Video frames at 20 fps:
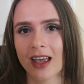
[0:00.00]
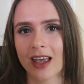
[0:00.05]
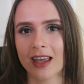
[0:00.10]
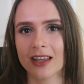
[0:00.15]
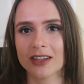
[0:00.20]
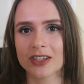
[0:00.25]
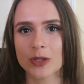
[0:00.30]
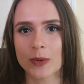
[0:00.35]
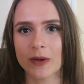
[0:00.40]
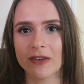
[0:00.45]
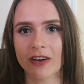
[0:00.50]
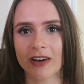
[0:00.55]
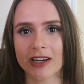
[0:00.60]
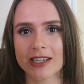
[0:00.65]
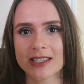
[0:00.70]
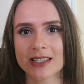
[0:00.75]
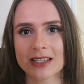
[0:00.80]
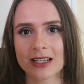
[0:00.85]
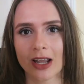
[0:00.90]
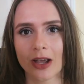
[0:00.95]
into it very
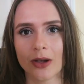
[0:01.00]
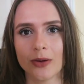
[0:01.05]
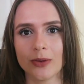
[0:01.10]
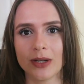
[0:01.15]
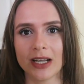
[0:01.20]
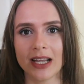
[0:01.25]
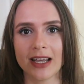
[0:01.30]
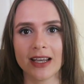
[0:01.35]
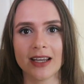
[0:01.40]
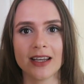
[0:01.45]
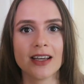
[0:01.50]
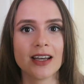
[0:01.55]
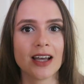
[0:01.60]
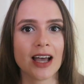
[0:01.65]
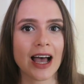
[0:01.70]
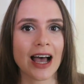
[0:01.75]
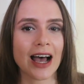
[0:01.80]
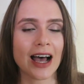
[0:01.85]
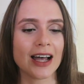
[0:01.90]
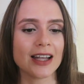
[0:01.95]
slowly,
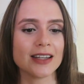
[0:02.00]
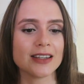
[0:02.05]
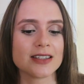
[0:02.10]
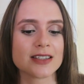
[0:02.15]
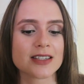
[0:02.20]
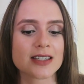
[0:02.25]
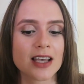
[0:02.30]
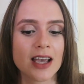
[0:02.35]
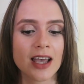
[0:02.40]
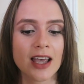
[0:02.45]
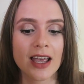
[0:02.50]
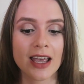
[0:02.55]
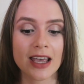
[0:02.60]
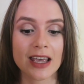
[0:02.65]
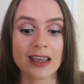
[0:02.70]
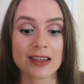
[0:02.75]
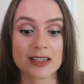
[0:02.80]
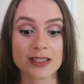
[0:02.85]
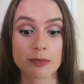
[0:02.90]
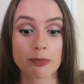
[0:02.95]
and
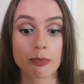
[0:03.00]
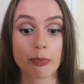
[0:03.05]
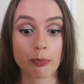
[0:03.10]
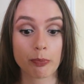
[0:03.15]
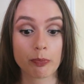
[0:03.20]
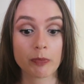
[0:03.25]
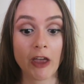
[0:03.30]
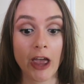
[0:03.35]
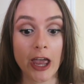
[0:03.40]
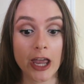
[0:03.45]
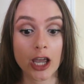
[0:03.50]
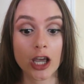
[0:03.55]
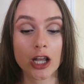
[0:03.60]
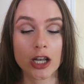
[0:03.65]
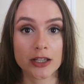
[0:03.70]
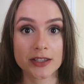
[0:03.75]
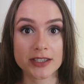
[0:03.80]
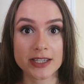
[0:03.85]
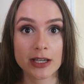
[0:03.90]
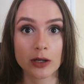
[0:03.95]
it's taken
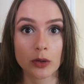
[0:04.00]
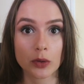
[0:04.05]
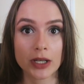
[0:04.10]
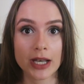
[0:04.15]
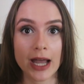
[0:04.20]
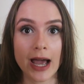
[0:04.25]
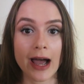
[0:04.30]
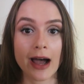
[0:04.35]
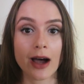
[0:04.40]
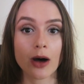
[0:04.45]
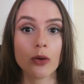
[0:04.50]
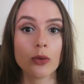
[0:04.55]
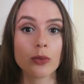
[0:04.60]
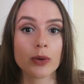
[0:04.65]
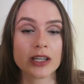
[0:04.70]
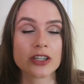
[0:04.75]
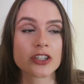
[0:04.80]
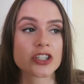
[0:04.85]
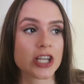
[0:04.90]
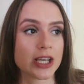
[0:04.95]
until now,
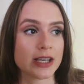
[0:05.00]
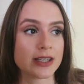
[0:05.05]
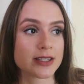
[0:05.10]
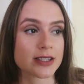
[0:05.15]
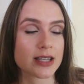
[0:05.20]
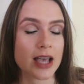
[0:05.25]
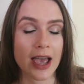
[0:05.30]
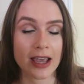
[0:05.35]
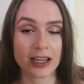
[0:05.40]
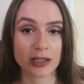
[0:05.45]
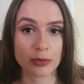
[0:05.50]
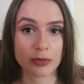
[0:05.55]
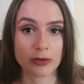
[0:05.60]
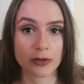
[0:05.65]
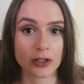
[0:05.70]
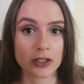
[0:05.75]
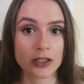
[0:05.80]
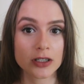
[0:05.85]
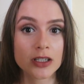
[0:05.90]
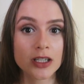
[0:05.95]
which is
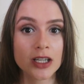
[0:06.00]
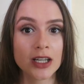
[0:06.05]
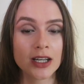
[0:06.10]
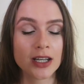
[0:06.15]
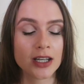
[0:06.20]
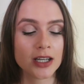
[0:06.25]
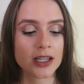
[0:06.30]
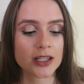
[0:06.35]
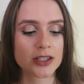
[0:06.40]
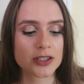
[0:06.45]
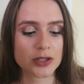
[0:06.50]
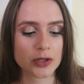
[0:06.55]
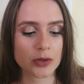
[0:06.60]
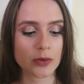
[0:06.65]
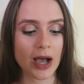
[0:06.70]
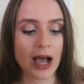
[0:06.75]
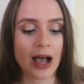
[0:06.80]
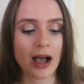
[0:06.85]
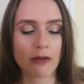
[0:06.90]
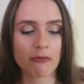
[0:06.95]
April,
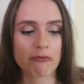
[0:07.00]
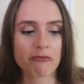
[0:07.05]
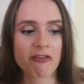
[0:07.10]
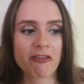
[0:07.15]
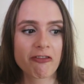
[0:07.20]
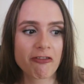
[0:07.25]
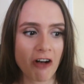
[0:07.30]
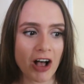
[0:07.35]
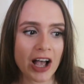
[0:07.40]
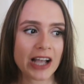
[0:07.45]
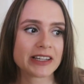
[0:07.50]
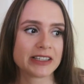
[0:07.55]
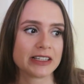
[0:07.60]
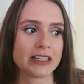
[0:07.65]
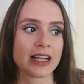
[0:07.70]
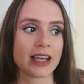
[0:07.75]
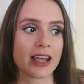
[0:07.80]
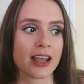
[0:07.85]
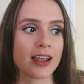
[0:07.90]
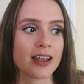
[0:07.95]
to
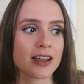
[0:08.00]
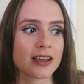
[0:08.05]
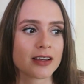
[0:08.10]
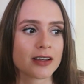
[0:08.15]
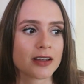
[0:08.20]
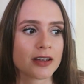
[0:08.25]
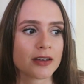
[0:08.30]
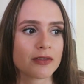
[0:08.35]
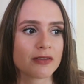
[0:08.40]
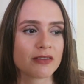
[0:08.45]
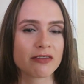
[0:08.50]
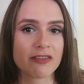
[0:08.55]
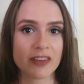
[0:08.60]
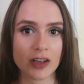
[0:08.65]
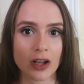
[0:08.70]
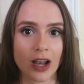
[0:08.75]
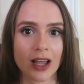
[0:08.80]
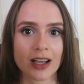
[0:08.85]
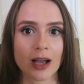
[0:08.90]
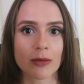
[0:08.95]
finally
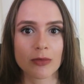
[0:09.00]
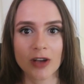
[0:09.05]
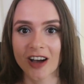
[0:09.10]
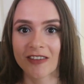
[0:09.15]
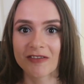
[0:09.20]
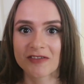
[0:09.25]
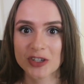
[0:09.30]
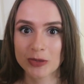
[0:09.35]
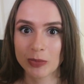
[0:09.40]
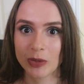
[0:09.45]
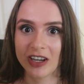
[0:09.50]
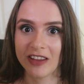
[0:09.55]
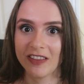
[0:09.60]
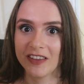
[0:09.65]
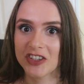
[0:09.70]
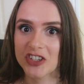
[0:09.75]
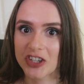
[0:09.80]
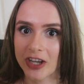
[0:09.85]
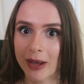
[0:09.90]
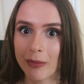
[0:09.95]
feel like I'm comfortable in
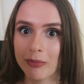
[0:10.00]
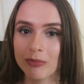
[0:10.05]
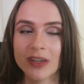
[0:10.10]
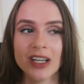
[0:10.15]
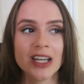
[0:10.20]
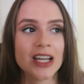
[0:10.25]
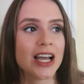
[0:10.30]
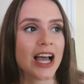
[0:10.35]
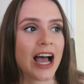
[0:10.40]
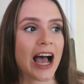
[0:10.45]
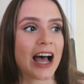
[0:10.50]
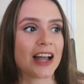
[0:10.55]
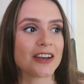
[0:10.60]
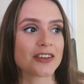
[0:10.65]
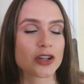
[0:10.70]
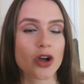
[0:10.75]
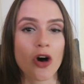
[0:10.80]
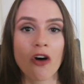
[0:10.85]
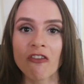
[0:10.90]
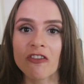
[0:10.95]
the gym
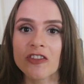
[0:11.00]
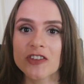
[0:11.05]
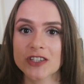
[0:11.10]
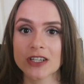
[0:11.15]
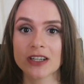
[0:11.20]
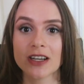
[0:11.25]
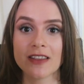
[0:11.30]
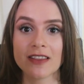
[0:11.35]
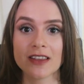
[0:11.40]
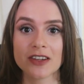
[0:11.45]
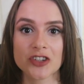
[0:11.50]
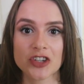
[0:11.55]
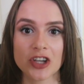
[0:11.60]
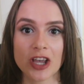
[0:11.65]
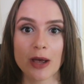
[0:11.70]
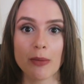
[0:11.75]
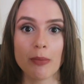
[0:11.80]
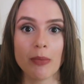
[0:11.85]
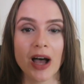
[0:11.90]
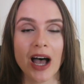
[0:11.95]
and confident in the
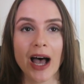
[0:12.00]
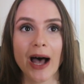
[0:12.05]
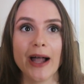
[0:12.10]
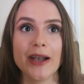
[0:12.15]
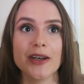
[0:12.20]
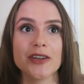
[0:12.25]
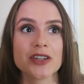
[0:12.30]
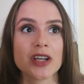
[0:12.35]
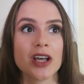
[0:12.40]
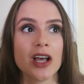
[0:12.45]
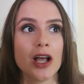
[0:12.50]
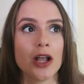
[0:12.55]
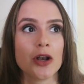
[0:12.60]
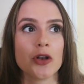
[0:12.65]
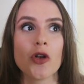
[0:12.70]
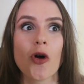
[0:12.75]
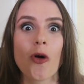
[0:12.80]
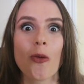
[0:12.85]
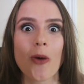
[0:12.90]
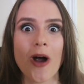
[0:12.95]
gym and
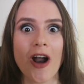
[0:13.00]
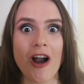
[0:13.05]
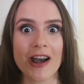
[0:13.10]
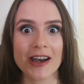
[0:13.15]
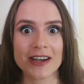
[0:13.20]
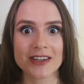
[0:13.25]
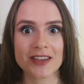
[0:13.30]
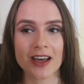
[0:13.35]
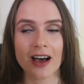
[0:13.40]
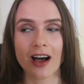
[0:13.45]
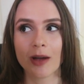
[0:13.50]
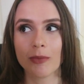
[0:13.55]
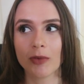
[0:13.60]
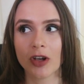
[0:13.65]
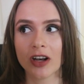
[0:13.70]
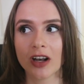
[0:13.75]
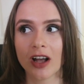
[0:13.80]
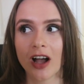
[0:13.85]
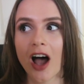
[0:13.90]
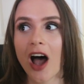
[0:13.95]
not worried that I'm
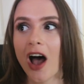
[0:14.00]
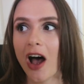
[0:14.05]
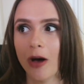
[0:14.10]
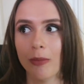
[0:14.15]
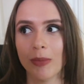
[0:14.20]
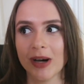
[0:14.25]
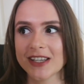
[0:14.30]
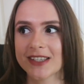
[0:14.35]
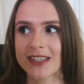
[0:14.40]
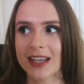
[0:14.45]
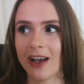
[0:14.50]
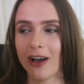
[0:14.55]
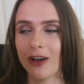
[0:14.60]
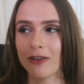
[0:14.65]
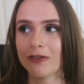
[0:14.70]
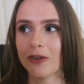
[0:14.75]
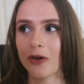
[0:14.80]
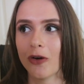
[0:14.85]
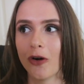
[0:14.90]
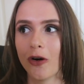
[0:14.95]
gonna hurt
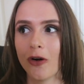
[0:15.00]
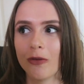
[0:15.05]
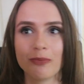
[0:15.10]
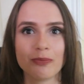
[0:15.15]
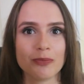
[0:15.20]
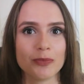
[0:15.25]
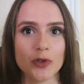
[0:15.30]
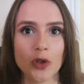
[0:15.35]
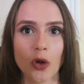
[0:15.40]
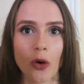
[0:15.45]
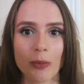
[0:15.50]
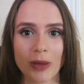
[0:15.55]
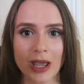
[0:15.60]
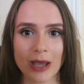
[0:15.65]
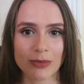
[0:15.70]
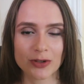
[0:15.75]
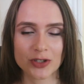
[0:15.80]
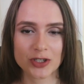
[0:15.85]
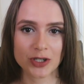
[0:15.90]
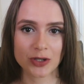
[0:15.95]
myself or not be
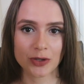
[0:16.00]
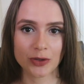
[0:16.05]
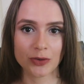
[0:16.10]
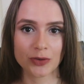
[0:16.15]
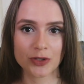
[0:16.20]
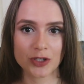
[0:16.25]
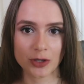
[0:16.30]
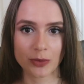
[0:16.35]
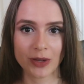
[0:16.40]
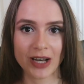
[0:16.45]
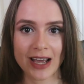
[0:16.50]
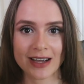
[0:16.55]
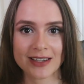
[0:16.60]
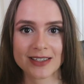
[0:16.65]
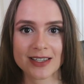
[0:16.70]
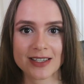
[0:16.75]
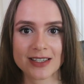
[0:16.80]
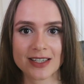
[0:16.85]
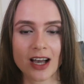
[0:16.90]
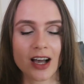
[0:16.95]
able to do an
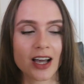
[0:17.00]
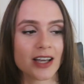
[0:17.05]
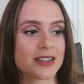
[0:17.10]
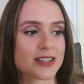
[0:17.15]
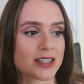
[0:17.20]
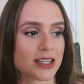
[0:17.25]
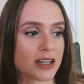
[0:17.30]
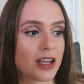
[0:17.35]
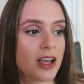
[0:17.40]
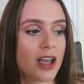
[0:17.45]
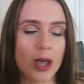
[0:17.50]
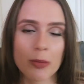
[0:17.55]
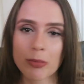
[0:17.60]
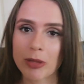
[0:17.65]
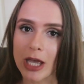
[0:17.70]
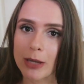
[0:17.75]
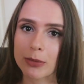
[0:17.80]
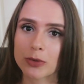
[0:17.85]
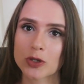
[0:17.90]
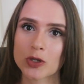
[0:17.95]
exercise, and
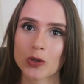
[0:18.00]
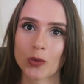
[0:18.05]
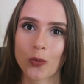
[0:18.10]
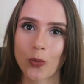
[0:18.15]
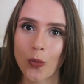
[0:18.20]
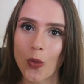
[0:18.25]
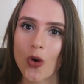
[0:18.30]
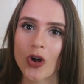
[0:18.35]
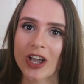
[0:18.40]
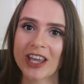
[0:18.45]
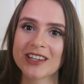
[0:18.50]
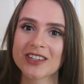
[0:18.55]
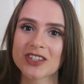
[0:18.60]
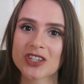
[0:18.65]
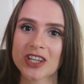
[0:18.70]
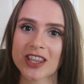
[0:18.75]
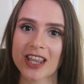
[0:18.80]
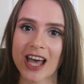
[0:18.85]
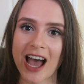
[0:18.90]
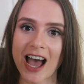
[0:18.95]
be able to walk
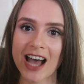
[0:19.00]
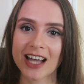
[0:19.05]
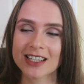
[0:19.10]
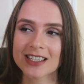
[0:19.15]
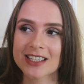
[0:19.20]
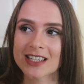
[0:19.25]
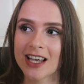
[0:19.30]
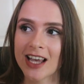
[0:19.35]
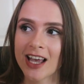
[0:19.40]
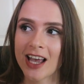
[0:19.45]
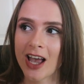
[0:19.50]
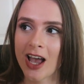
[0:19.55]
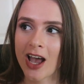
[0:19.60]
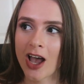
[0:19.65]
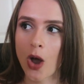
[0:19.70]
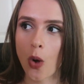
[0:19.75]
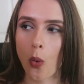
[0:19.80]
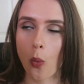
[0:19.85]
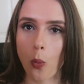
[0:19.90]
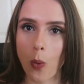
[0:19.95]
into that
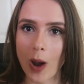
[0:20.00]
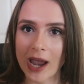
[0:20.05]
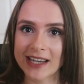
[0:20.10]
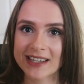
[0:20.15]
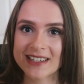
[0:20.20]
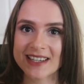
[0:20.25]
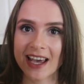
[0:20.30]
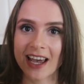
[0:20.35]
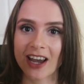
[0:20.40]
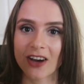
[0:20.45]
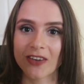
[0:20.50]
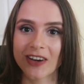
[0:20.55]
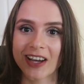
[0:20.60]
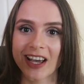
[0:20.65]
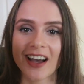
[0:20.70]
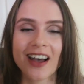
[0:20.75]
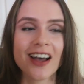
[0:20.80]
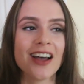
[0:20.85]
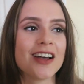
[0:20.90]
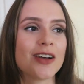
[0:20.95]
weight
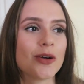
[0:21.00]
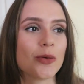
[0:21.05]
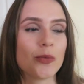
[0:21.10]
area